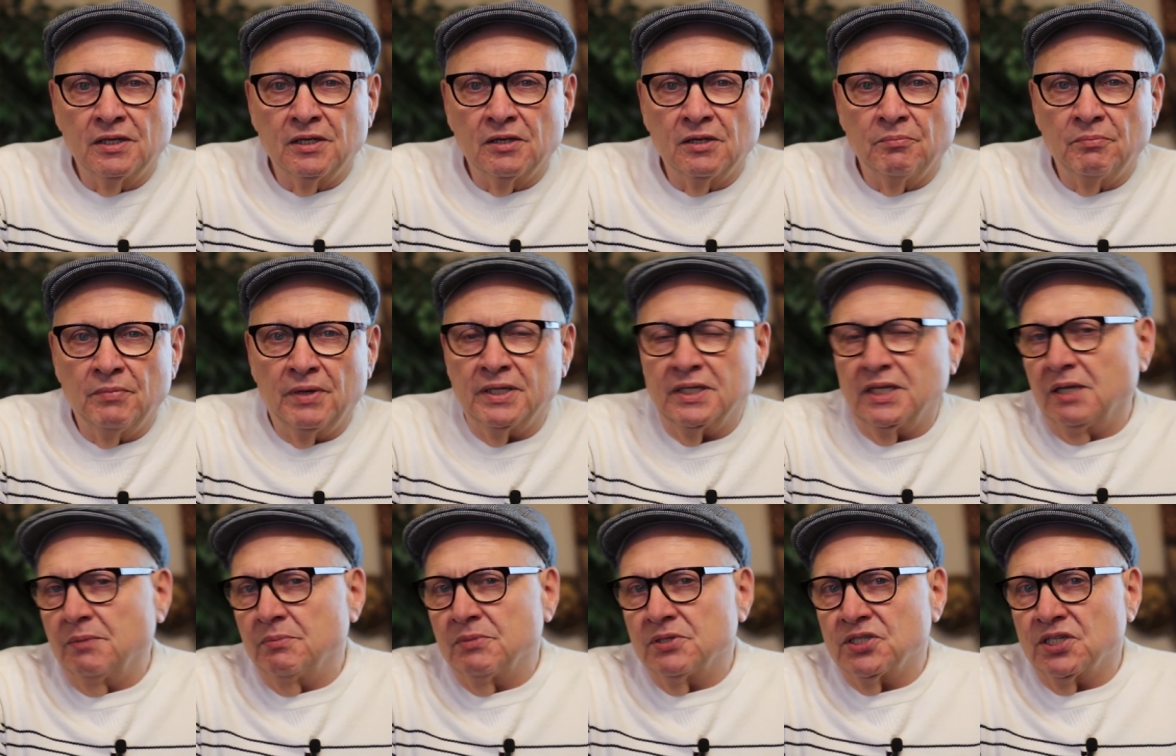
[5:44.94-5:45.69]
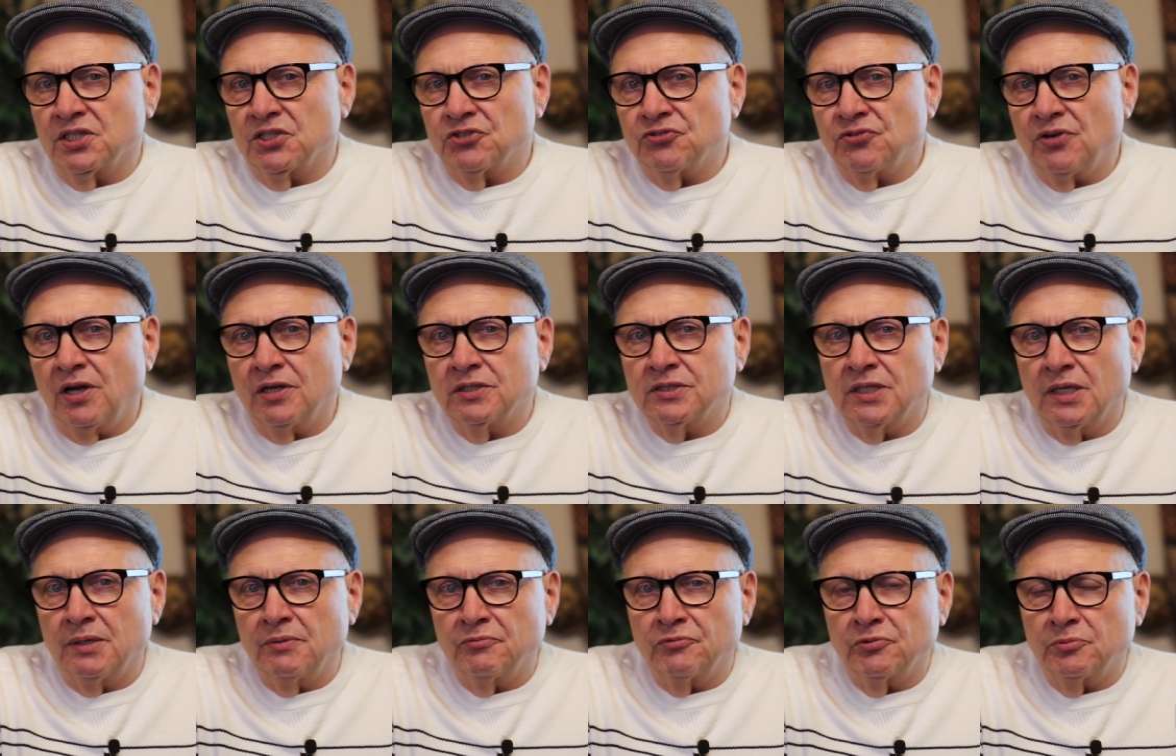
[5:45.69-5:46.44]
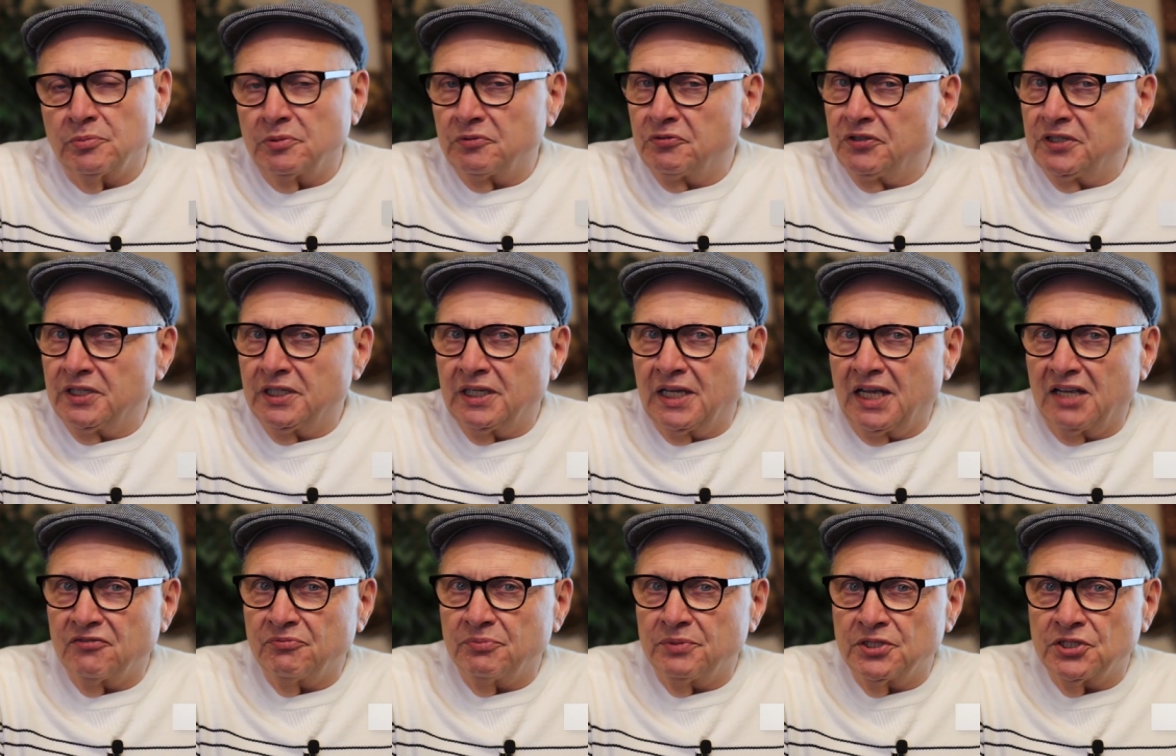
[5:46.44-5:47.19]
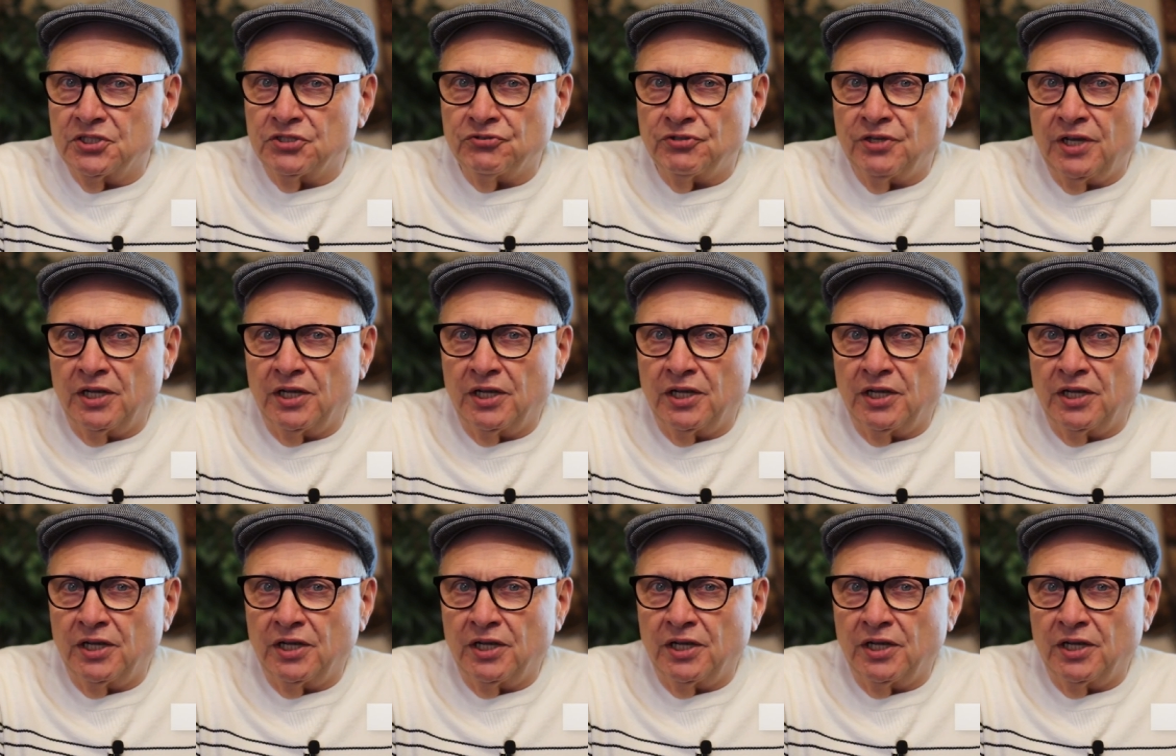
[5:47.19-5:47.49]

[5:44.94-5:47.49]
My name is Ed Traut. I'm from Prophetic Life Ministry.